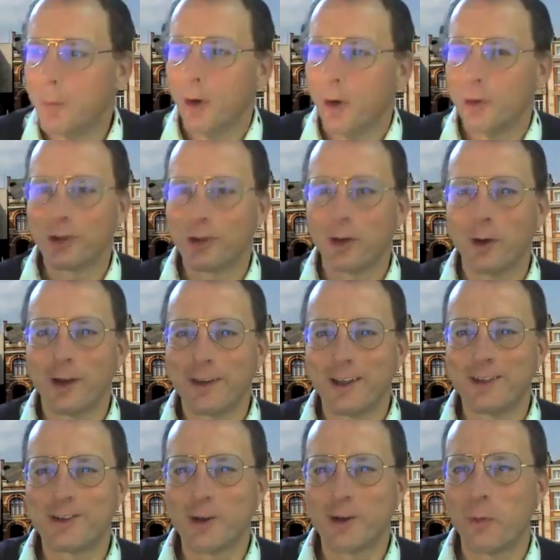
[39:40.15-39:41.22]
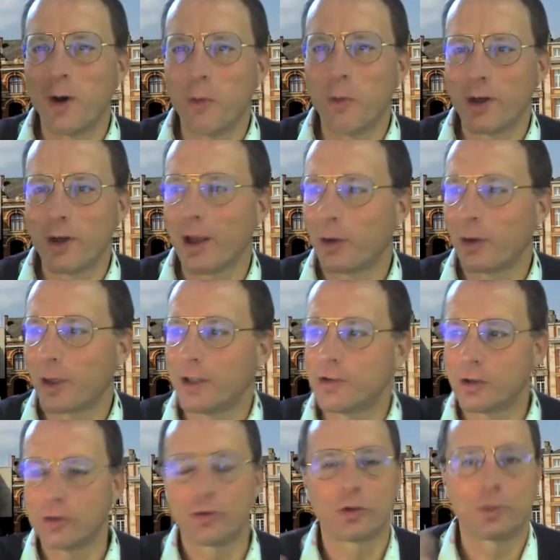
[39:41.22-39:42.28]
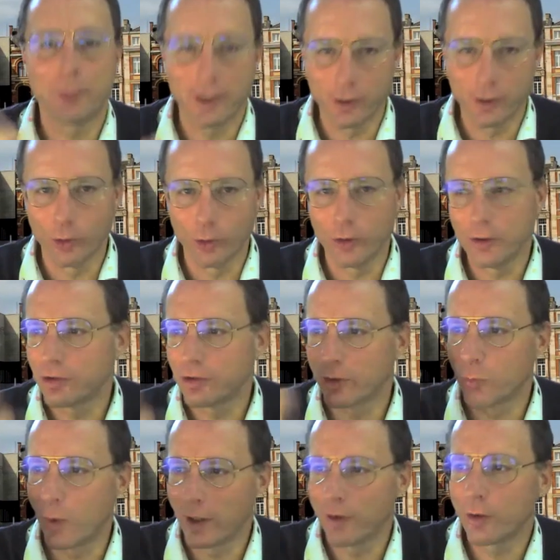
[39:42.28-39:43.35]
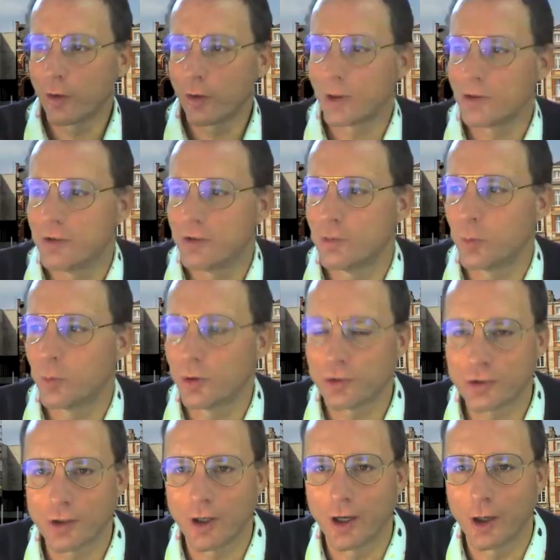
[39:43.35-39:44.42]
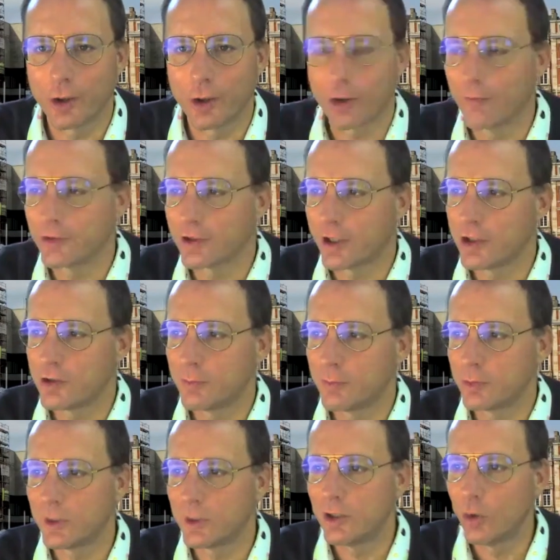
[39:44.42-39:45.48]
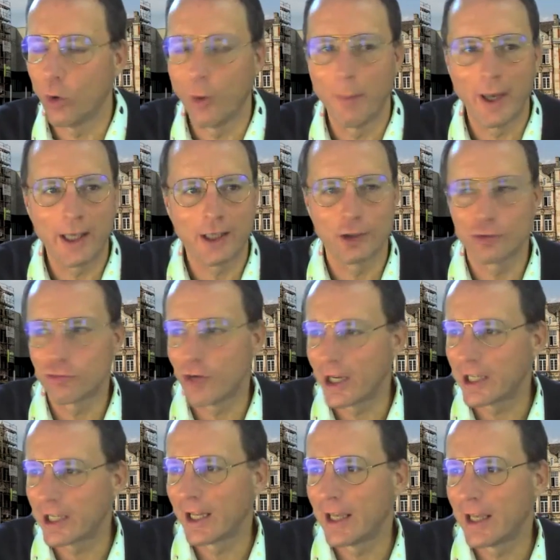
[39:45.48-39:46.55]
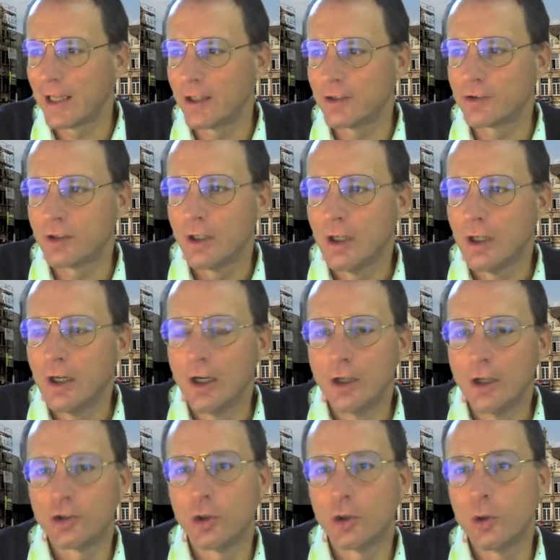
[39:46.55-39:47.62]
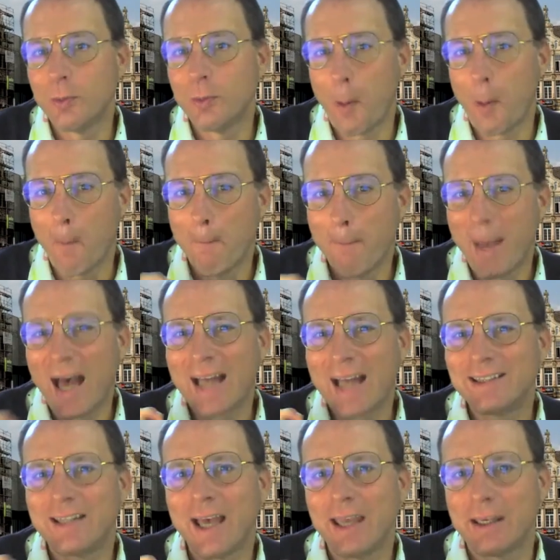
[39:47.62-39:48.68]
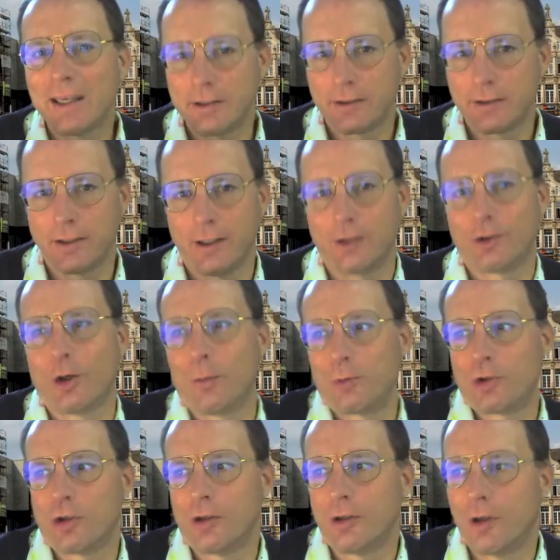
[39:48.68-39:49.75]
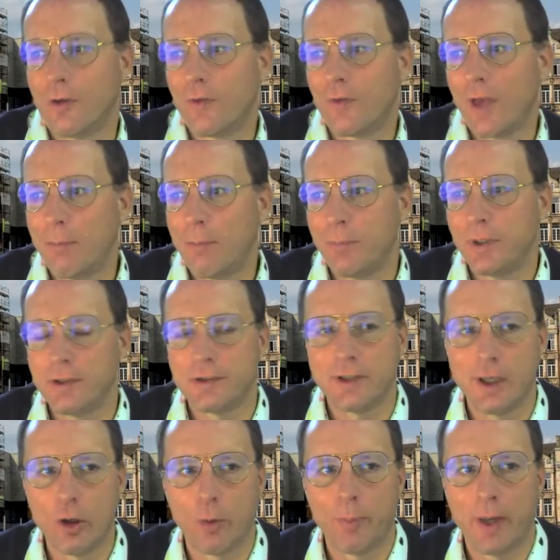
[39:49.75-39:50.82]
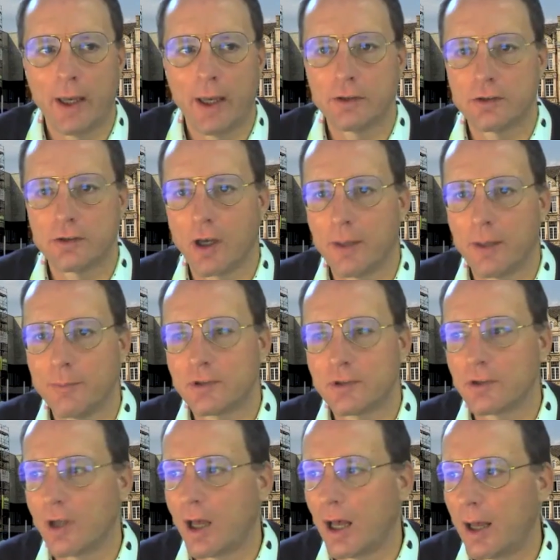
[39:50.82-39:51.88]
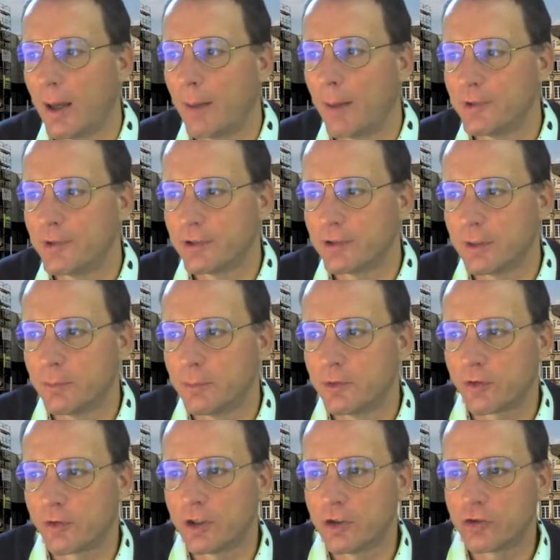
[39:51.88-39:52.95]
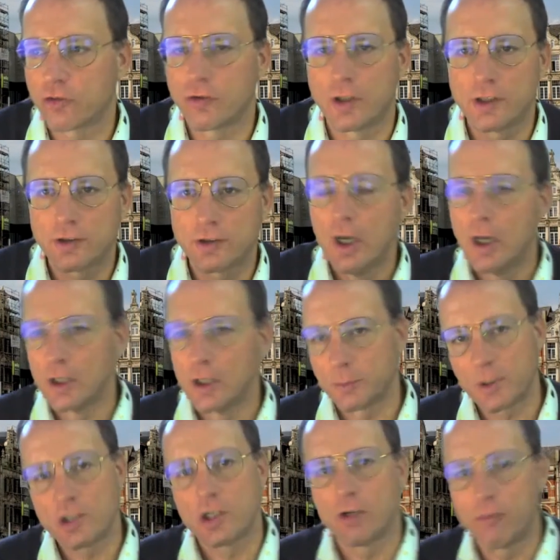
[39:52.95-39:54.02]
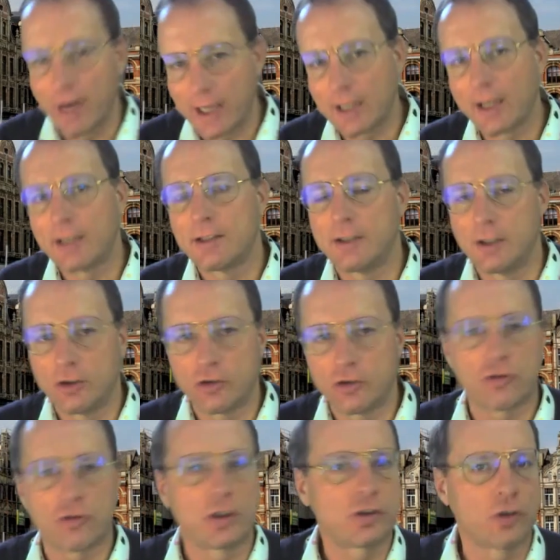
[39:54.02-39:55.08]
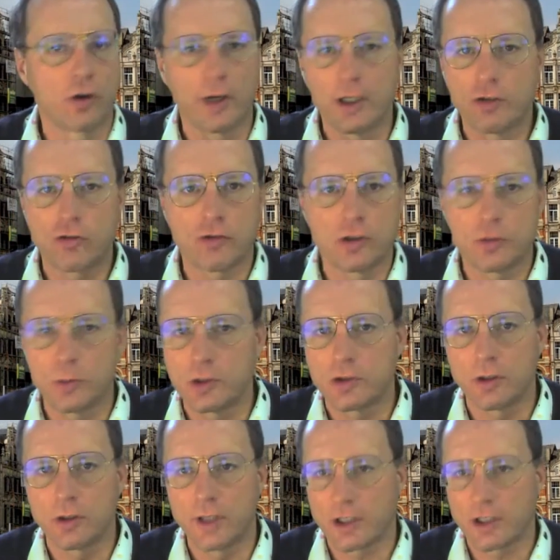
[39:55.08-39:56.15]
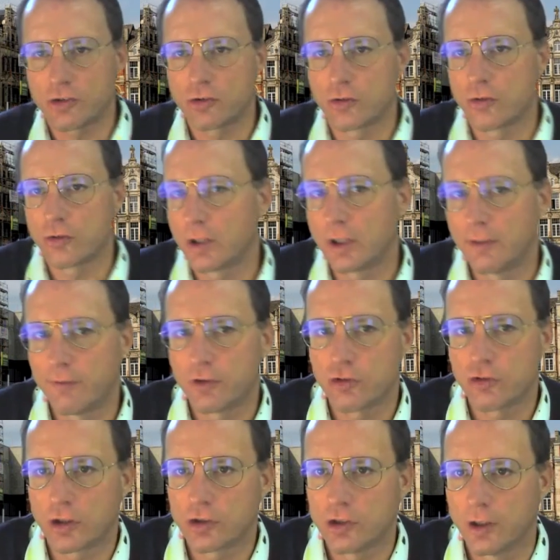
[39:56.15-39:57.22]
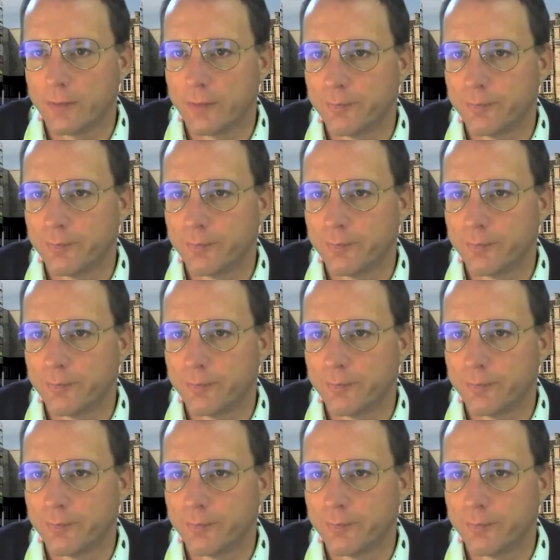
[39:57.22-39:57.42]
So you talked about law. So one of the questions is, what's the conversation between lawmakers, regulators, to mandate adoption of MPC or PEP types systems for industries, especially the regulated industries or industries which are national critical infrastructure?